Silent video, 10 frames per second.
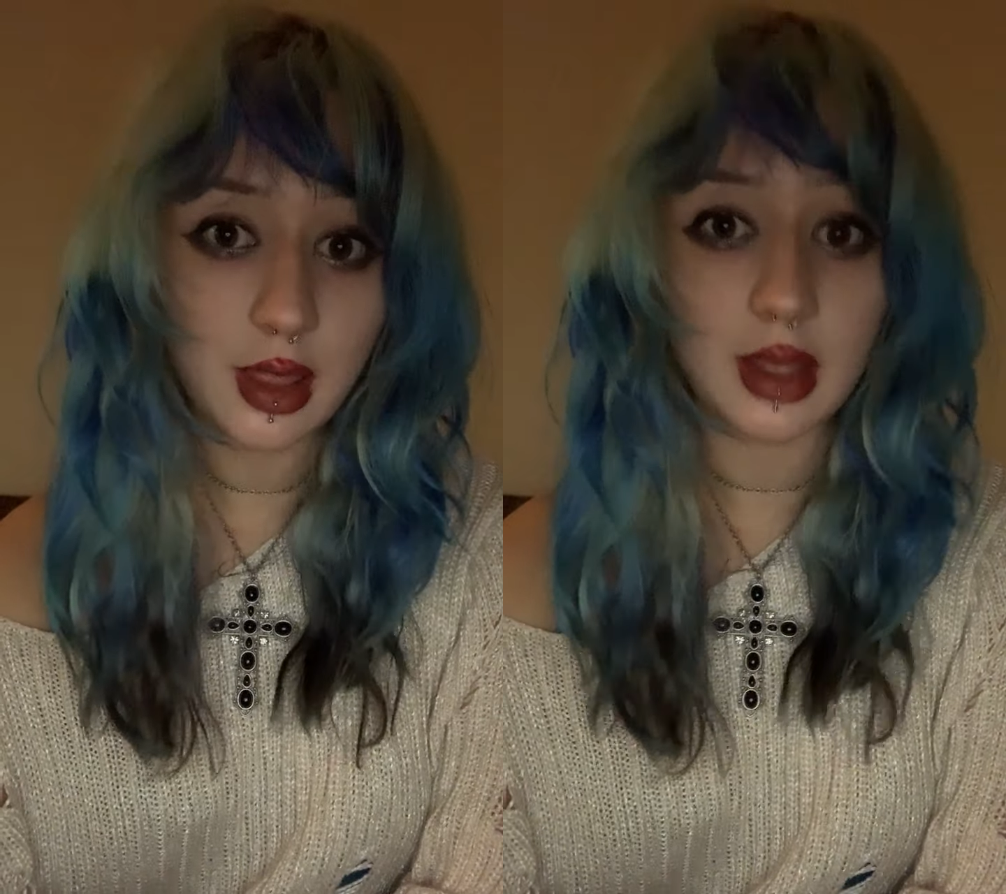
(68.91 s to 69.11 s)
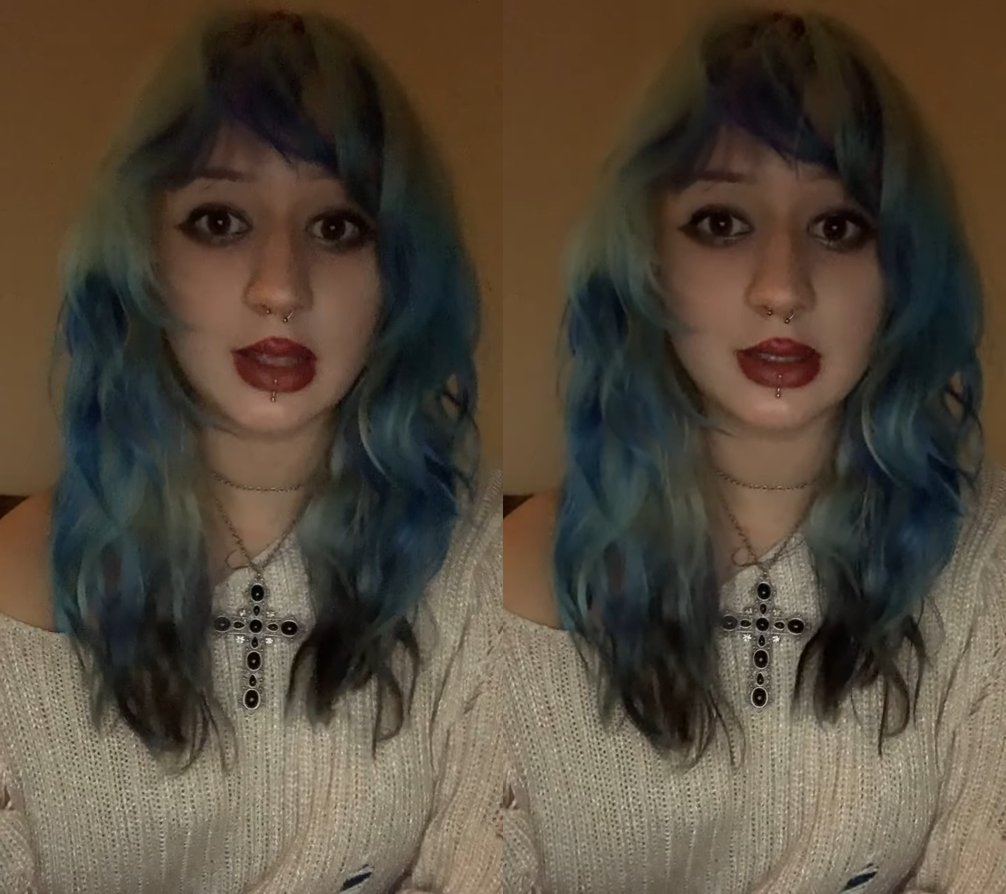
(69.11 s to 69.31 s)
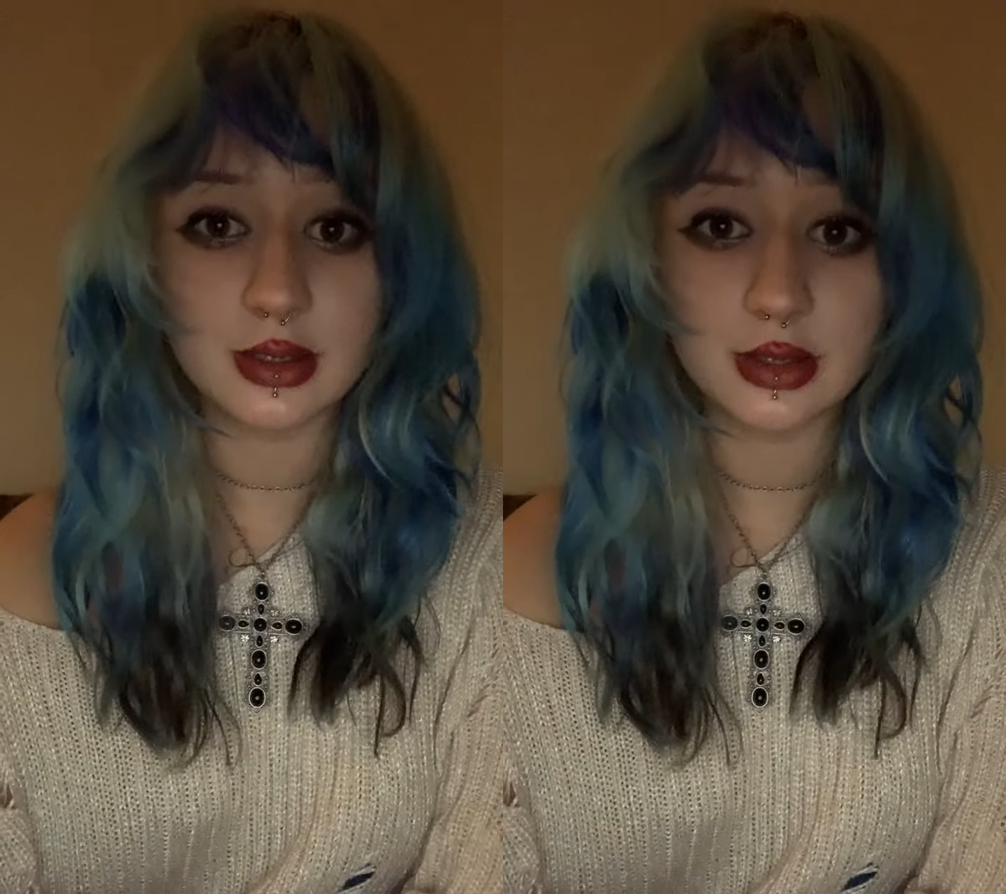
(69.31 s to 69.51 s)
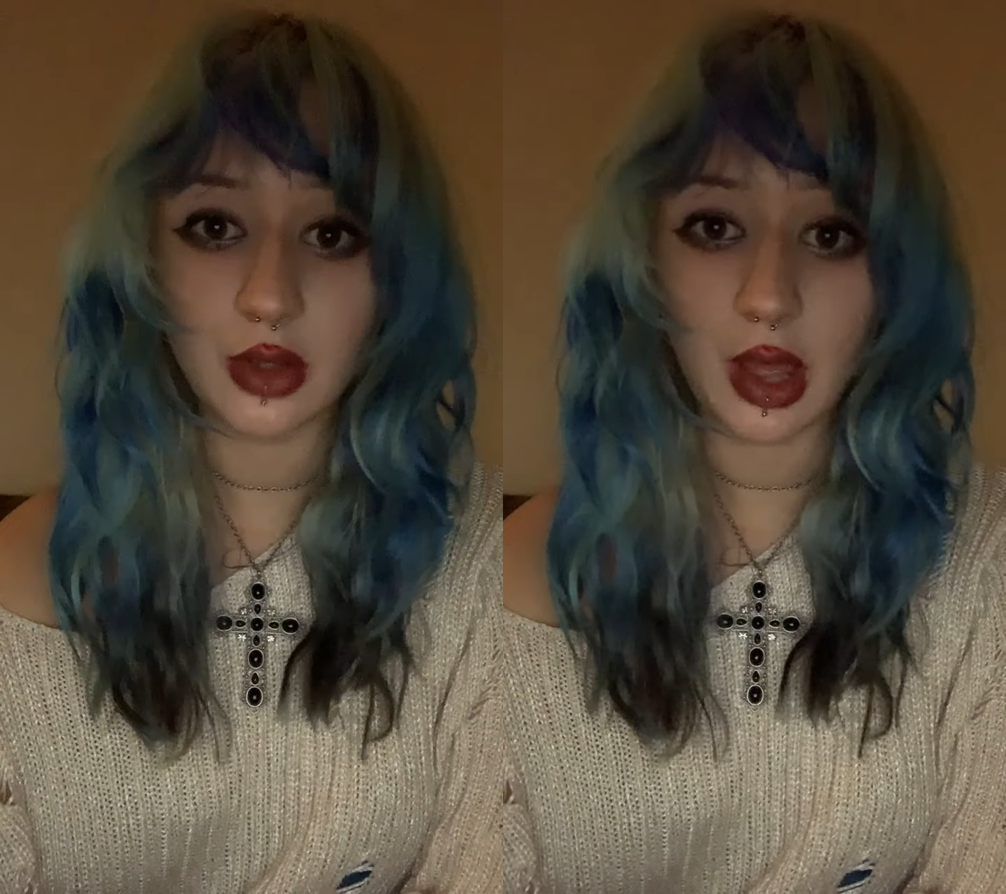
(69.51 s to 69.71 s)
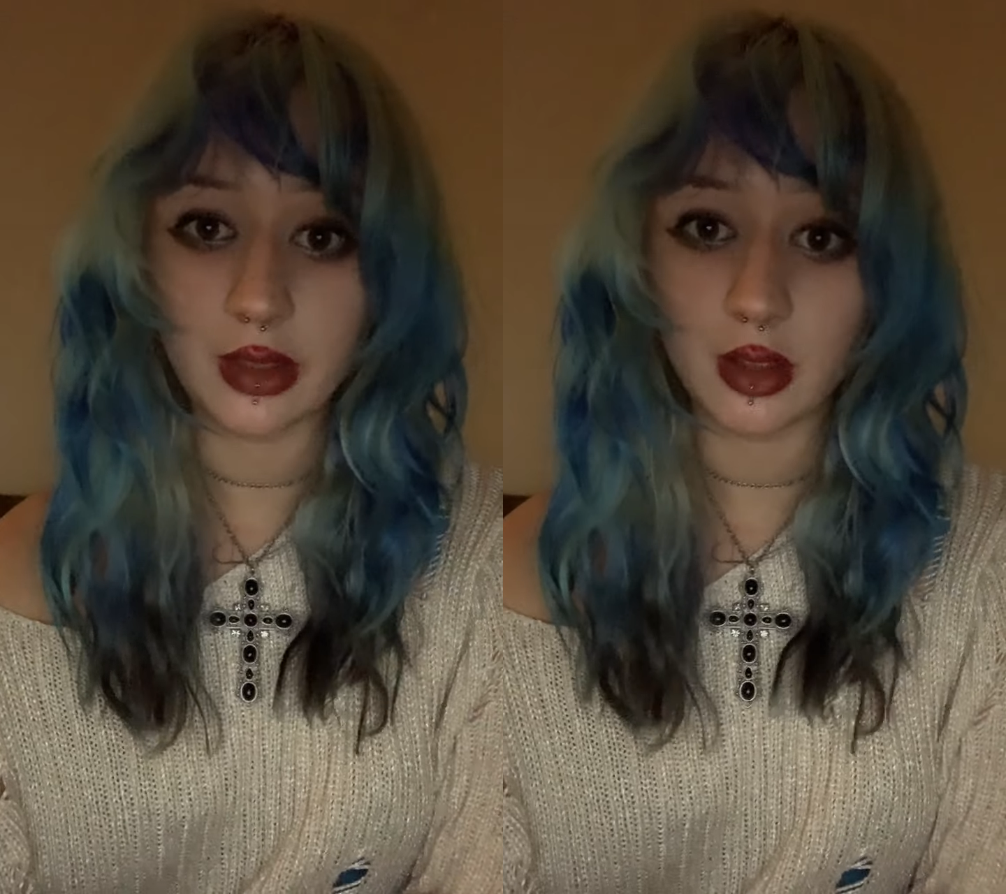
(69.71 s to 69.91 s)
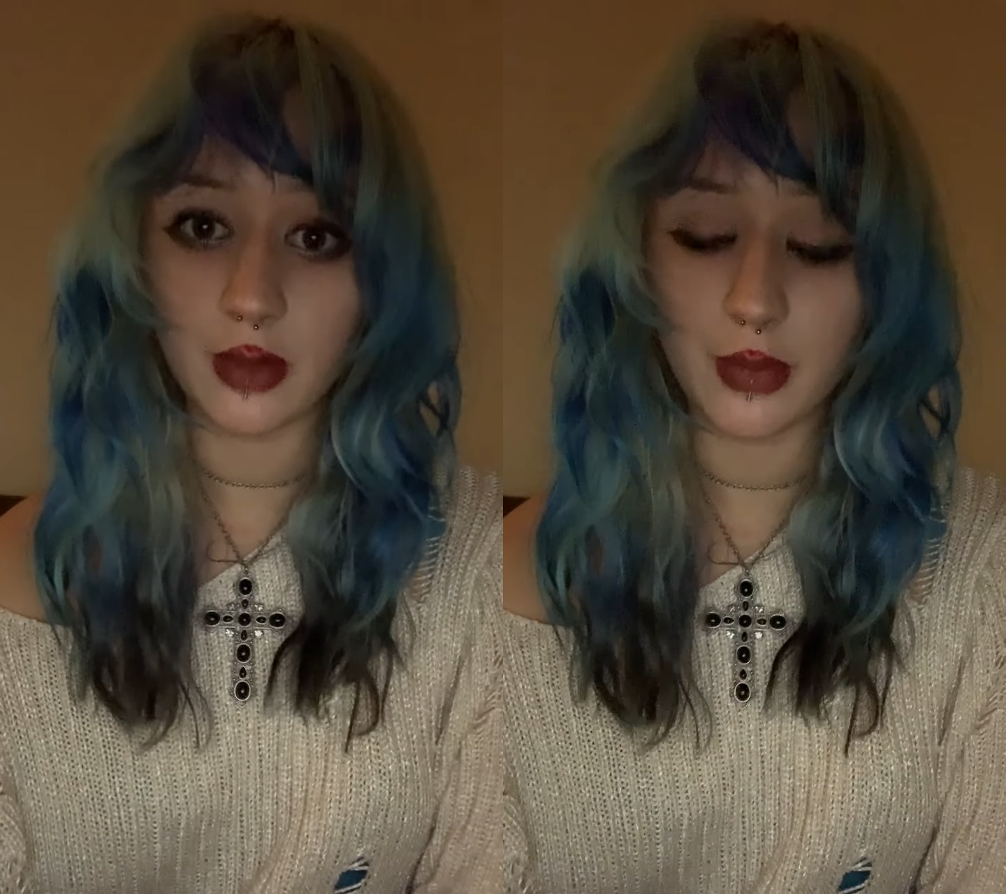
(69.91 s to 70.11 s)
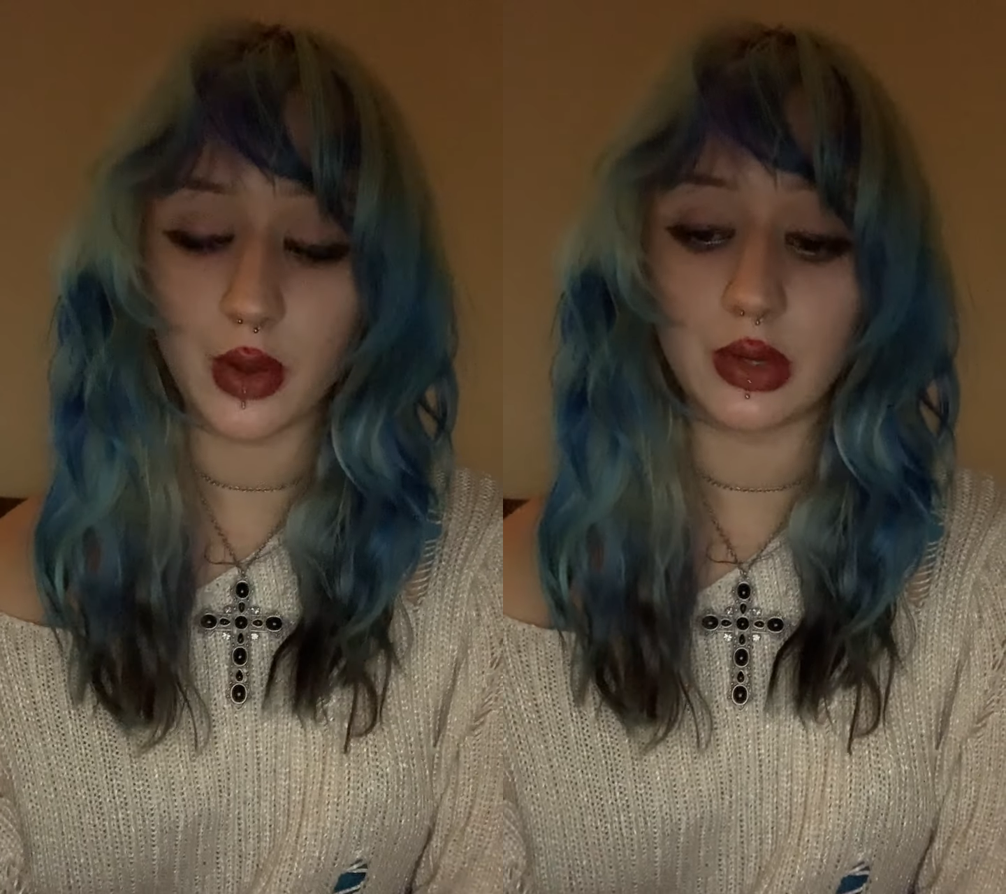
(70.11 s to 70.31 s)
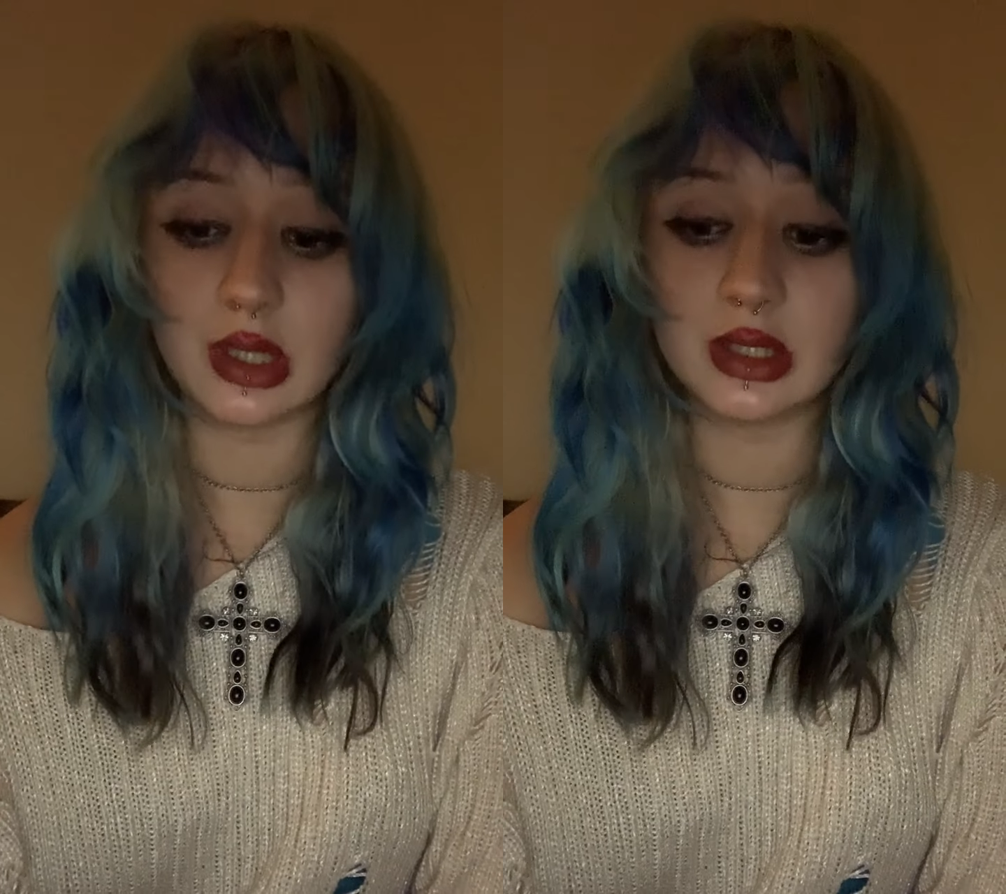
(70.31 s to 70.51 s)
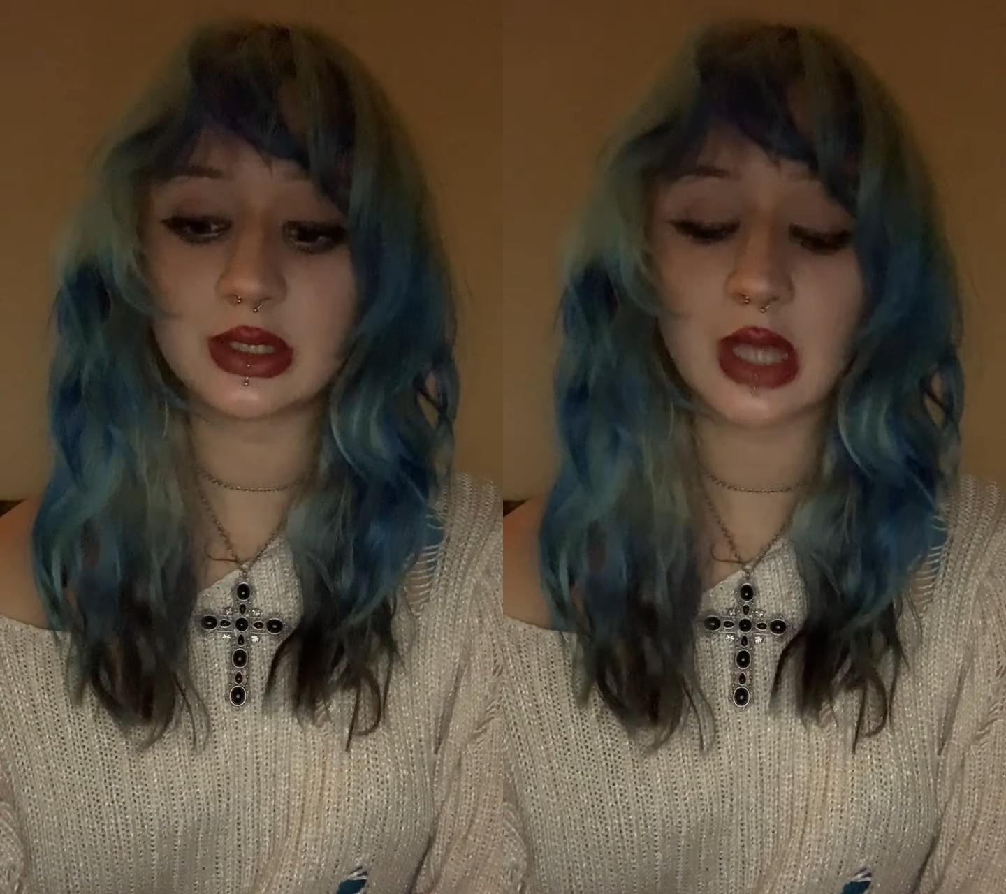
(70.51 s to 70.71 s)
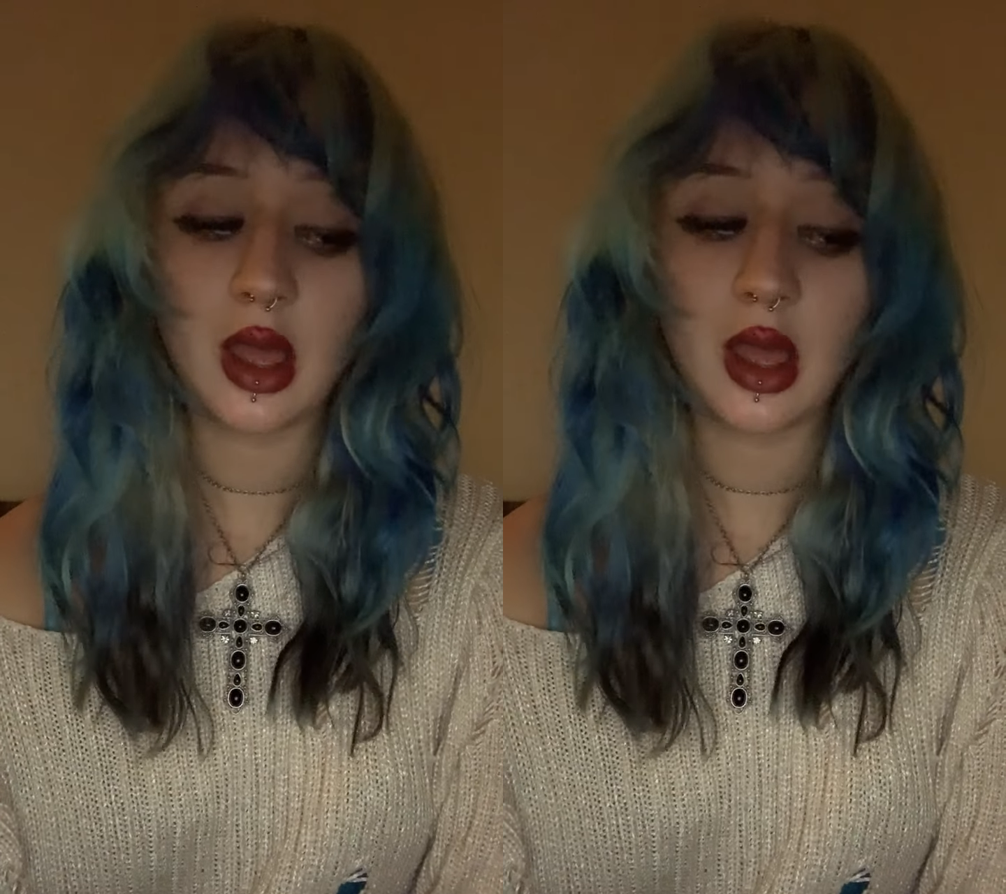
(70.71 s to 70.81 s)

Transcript: I can still add the components